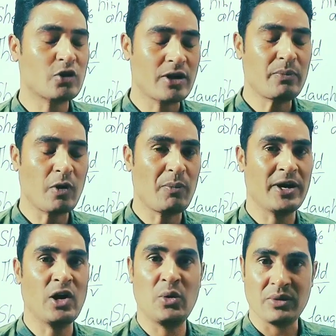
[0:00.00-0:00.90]
Proper
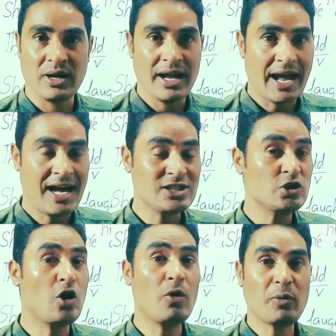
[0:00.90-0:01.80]
noun. As you
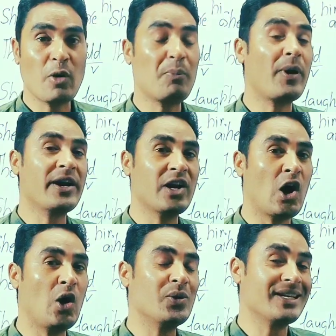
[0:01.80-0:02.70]
know, proper
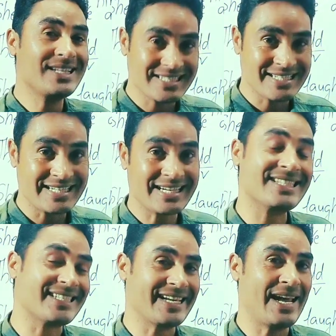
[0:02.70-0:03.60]
noun is written
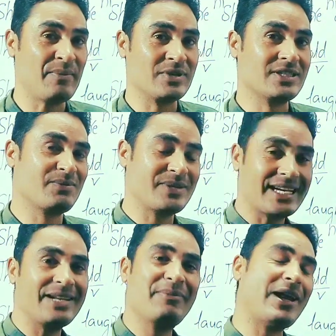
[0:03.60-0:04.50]
same.
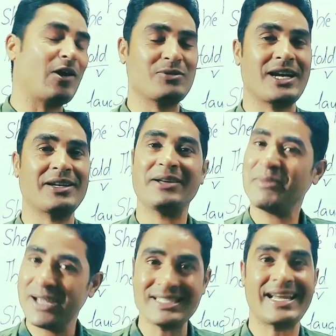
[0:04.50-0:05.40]
Subjective and objective
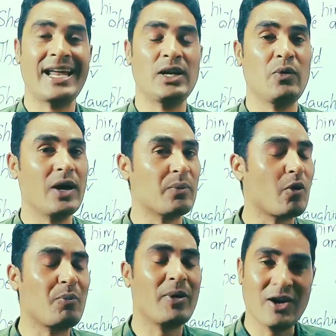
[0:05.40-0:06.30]
case anywhere.
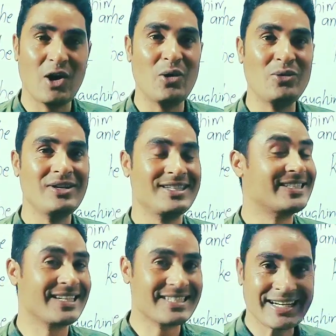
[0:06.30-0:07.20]
Proper noun
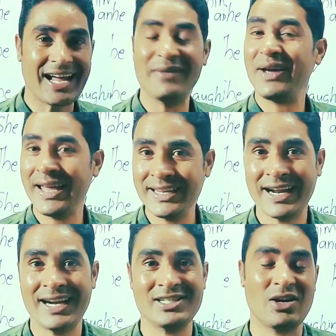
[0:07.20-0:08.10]
doesn't have any
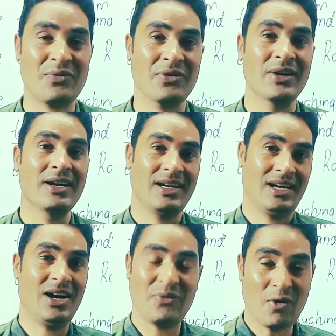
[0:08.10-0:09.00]
kinds of
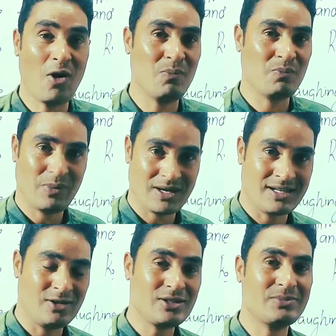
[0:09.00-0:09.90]
form.
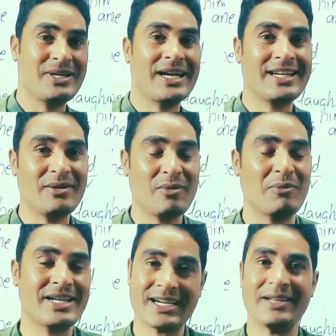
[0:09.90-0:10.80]
Subjective,
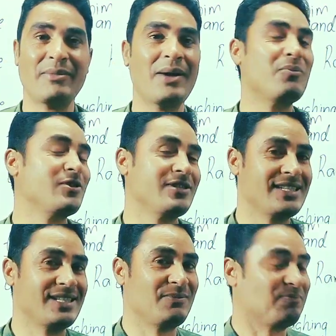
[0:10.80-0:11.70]
objective, and
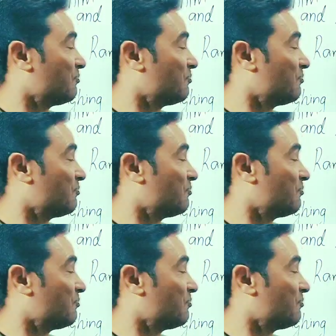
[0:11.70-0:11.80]
possessive.